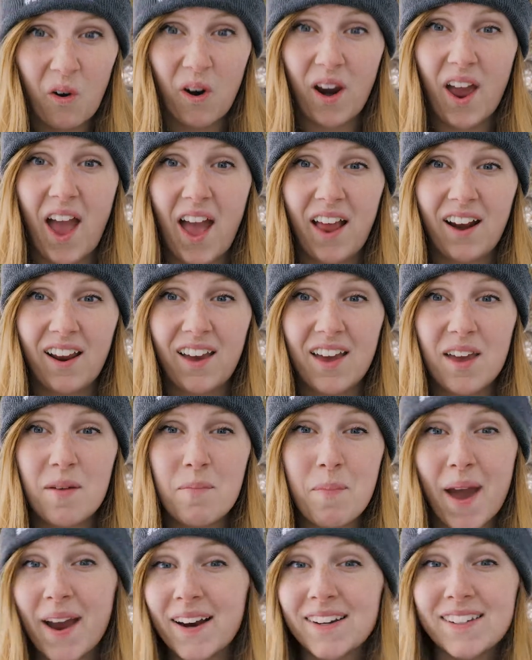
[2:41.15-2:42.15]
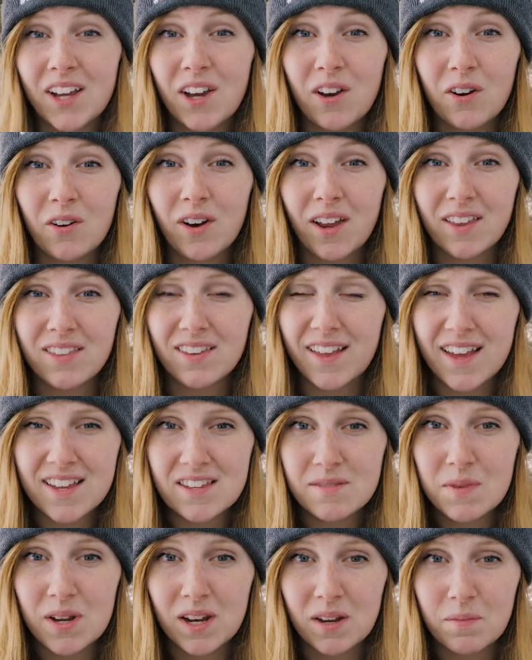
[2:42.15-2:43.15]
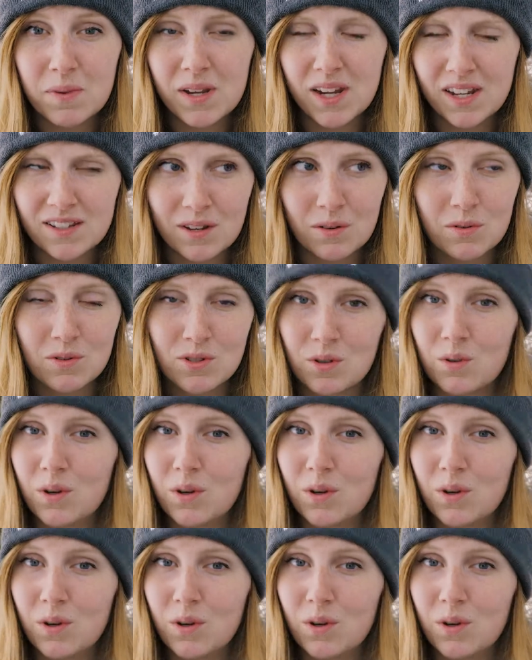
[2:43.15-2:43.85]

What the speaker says: or had I backed out at the last minute because I was so